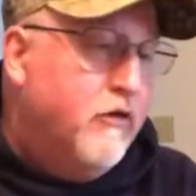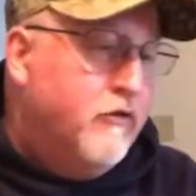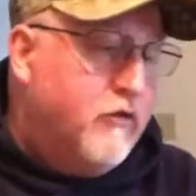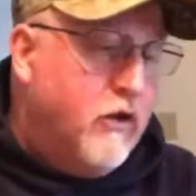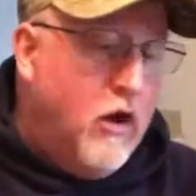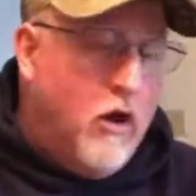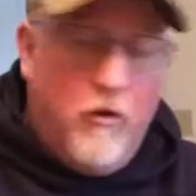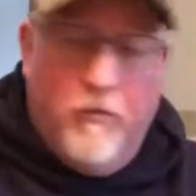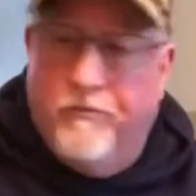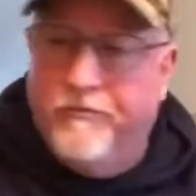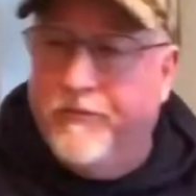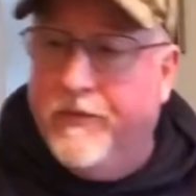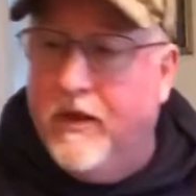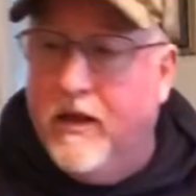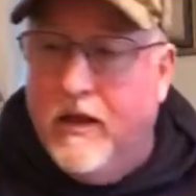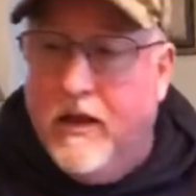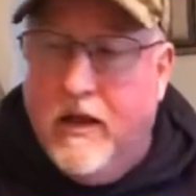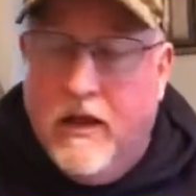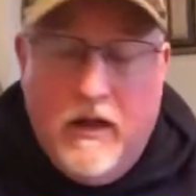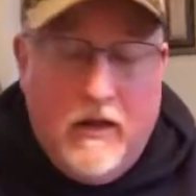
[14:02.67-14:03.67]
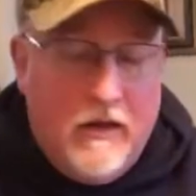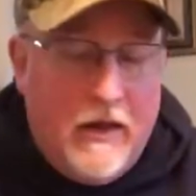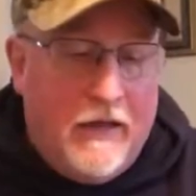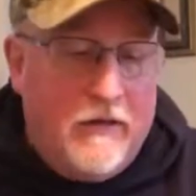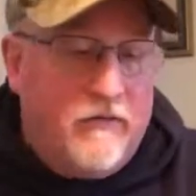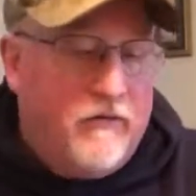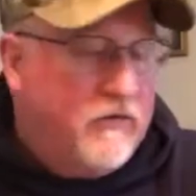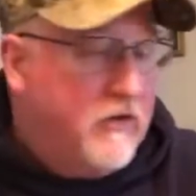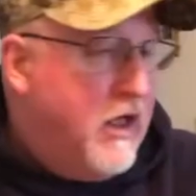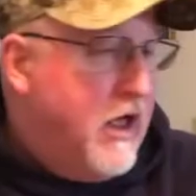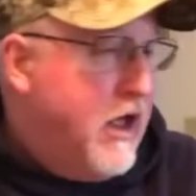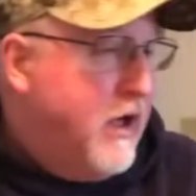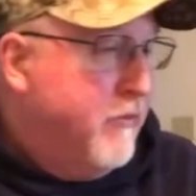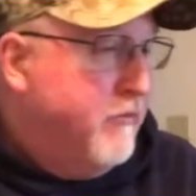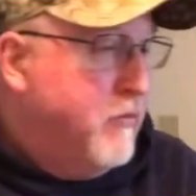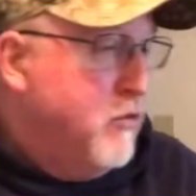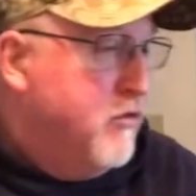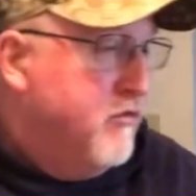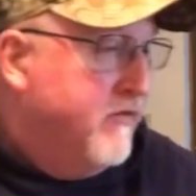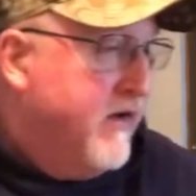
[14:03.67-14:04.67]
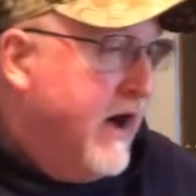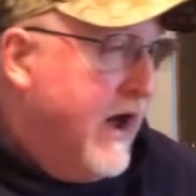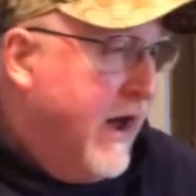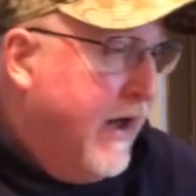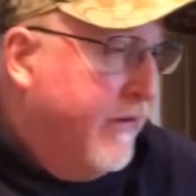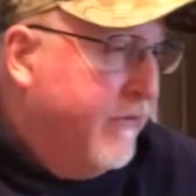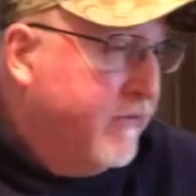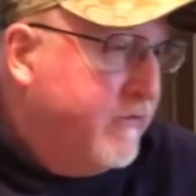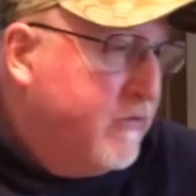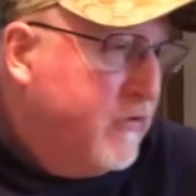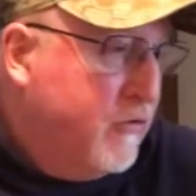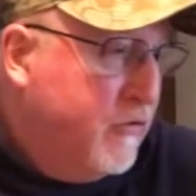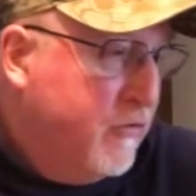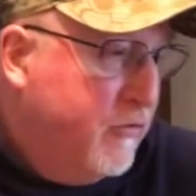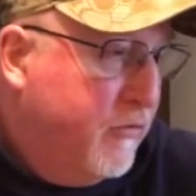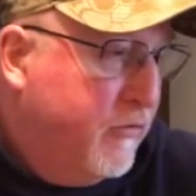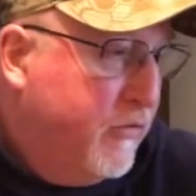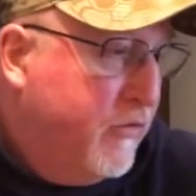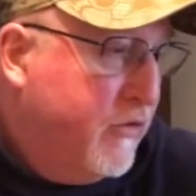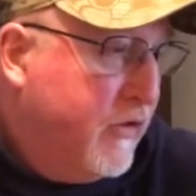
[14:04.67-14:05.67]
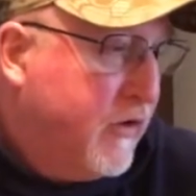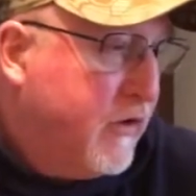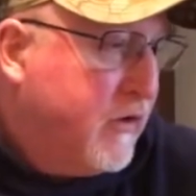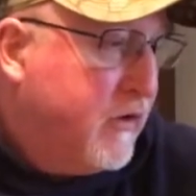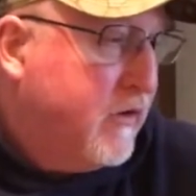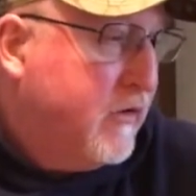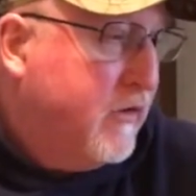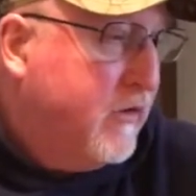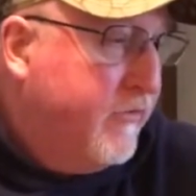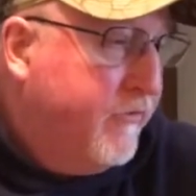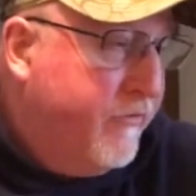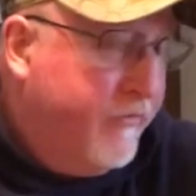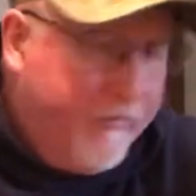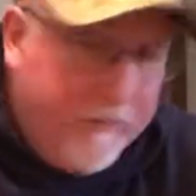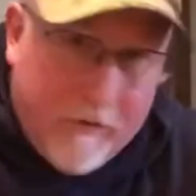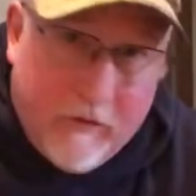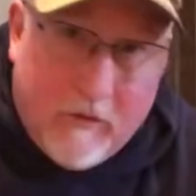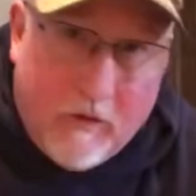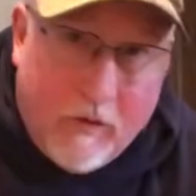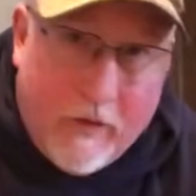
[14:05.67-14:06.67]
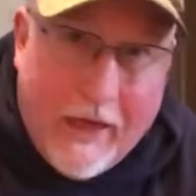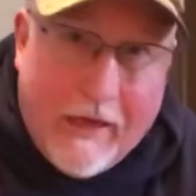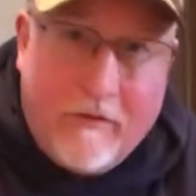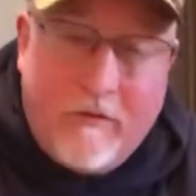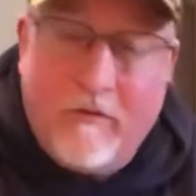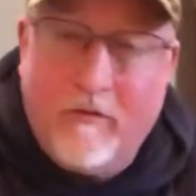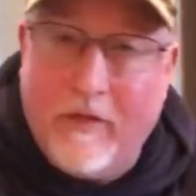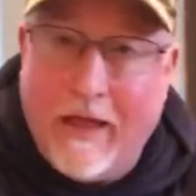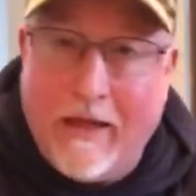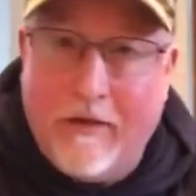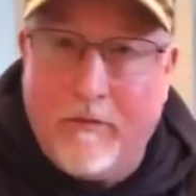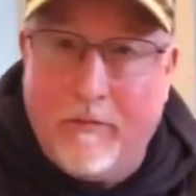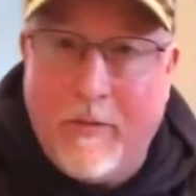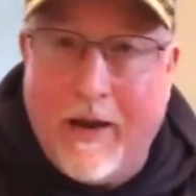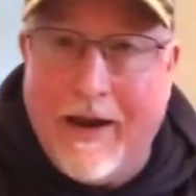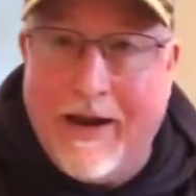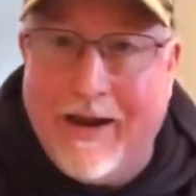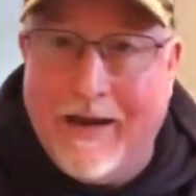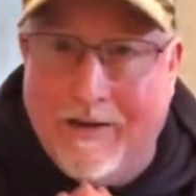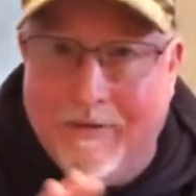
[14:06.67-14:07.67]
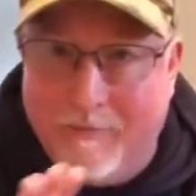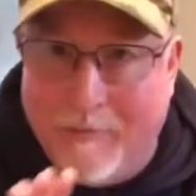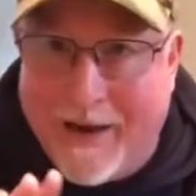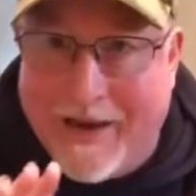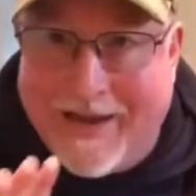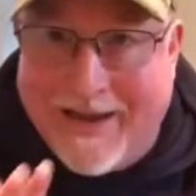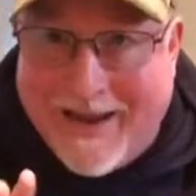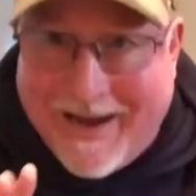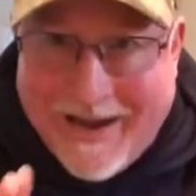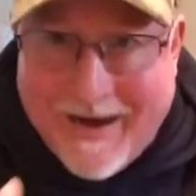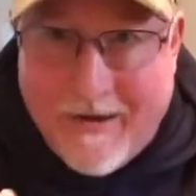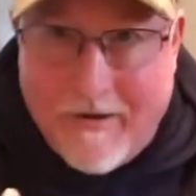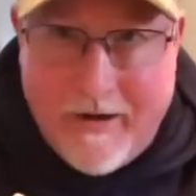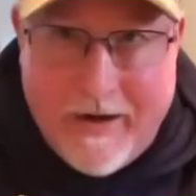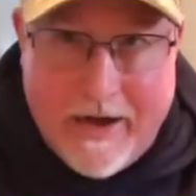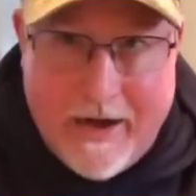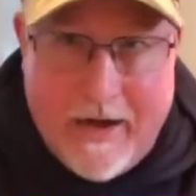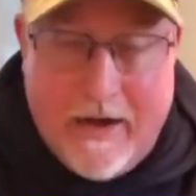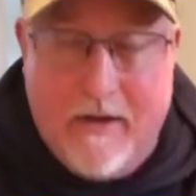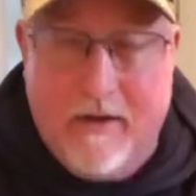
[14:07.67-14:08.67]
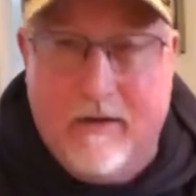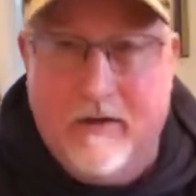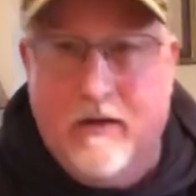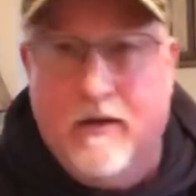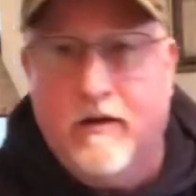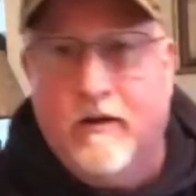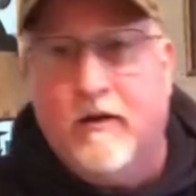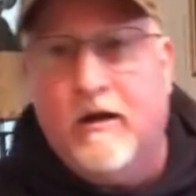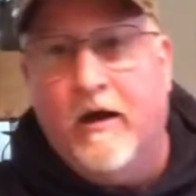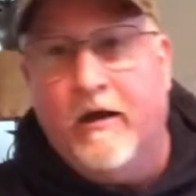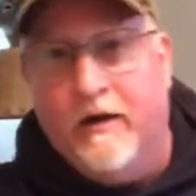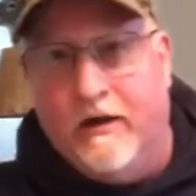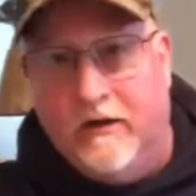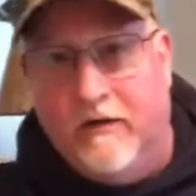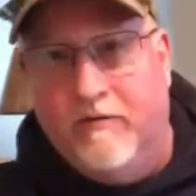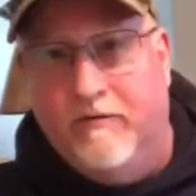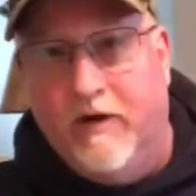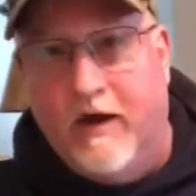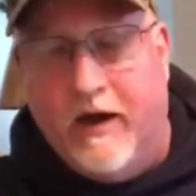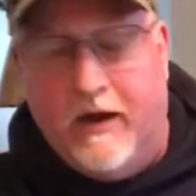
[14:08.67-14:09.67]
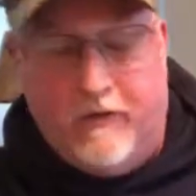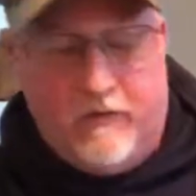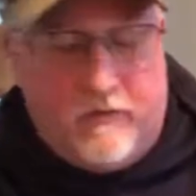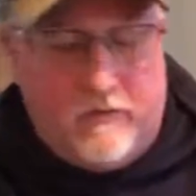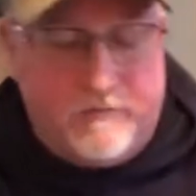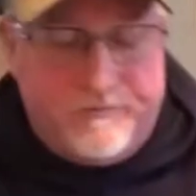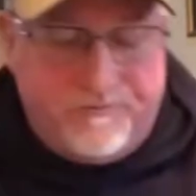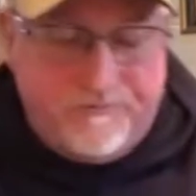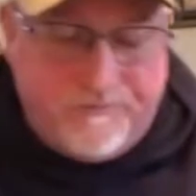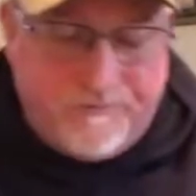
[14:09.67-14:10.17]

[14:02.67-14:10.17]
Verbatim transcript: So let's uh, move on to the. So that's that's my my carry cutting device.